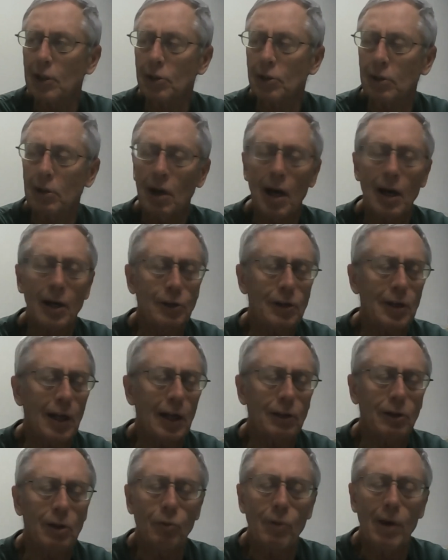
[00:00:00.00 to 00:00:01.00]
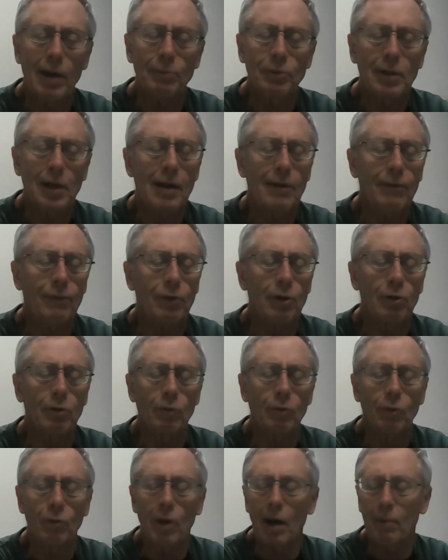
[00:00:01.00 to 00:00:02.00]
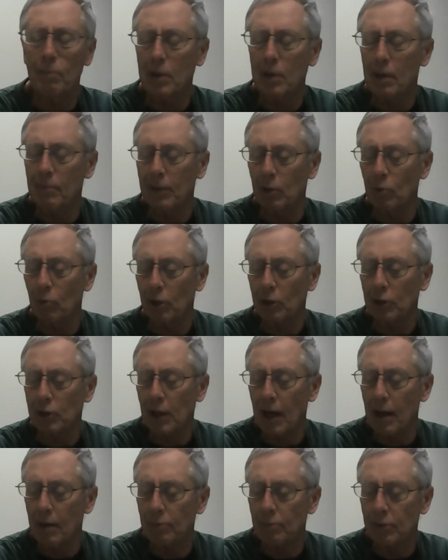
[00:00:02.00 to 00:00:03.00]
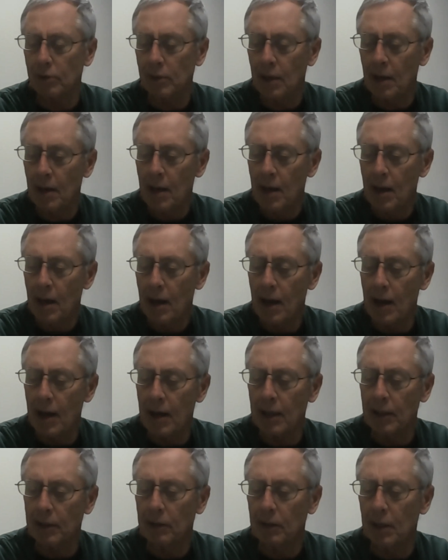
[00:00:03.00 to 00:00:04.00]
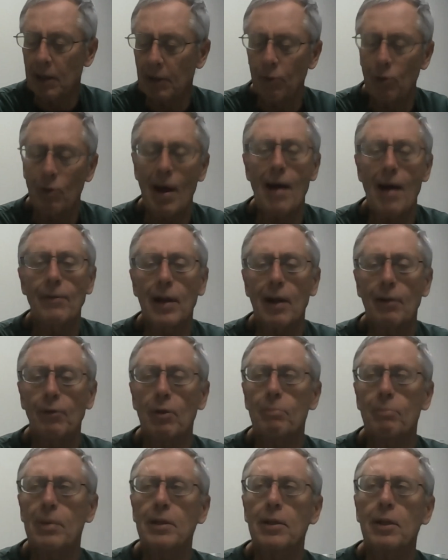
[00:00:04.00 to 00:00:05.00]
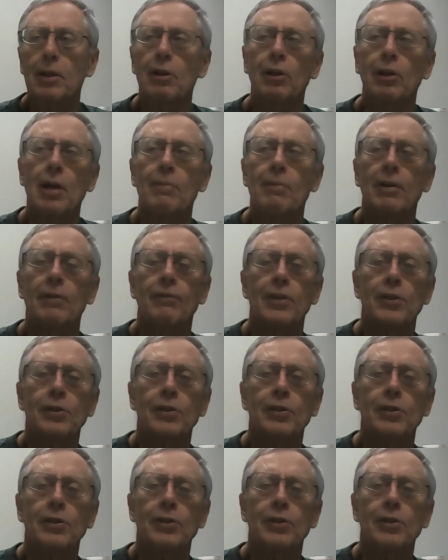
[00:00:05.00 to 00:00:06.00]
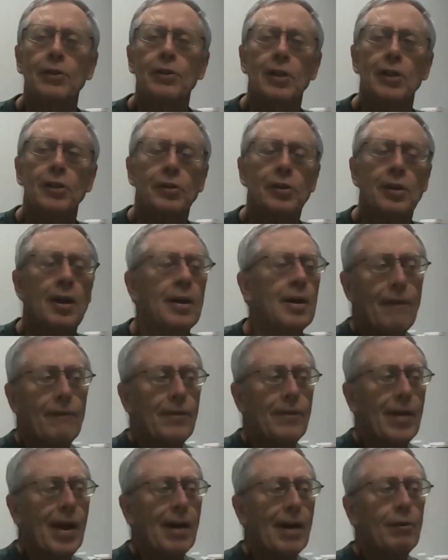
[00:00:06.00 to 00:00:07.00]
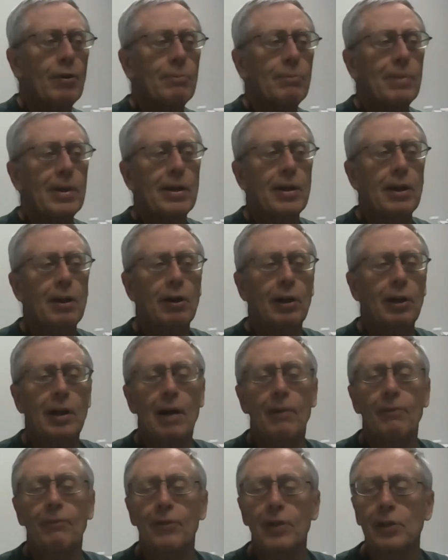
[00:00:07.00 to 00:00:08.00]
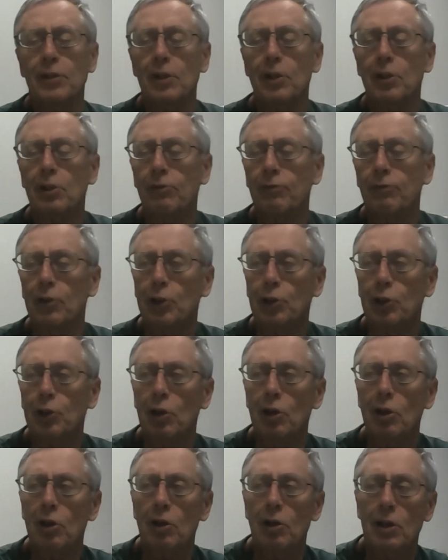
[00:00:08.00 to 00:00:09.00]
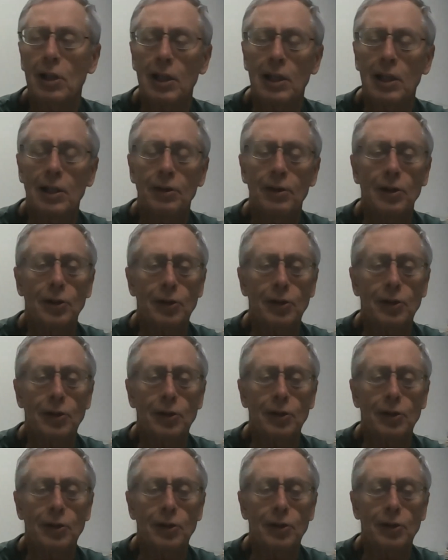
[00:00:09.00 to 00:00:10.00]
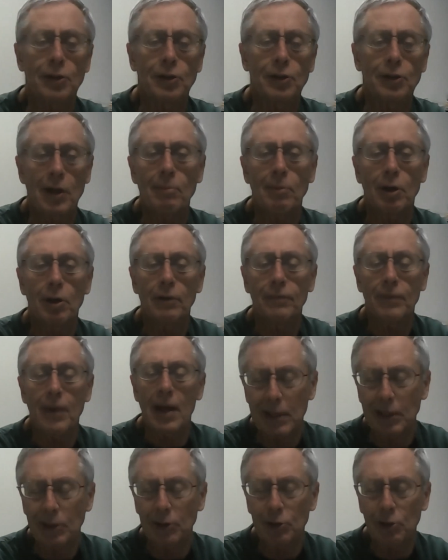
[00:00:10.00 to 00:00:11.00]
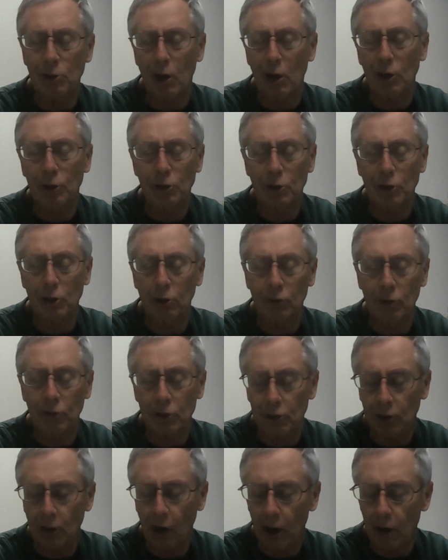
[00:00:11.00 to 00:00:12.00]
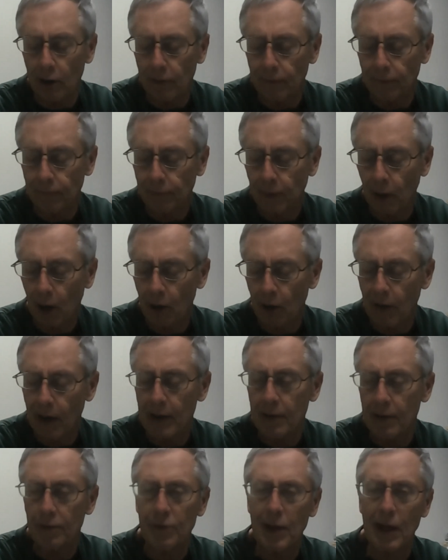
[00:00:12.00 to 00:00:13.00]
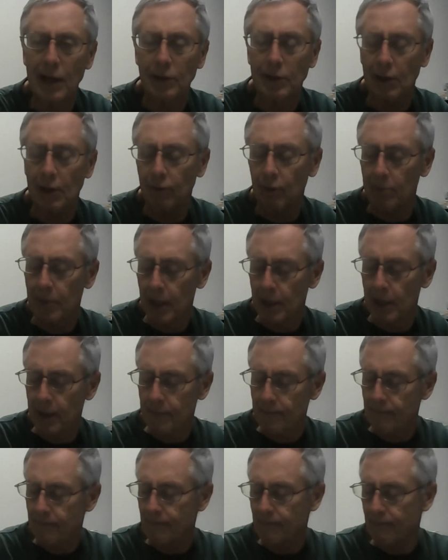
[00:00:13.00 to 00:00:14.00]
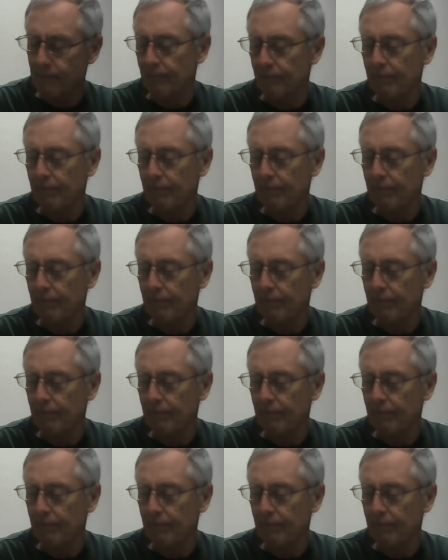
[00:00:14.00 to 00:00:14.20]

us. Uh, check the website for upcoming workshops and if you haven't ever been here, come and visit us. If you have never been here, come visit us for sure in the summer and our Beanstalk Children's Garden. All right. Thanks, everybody.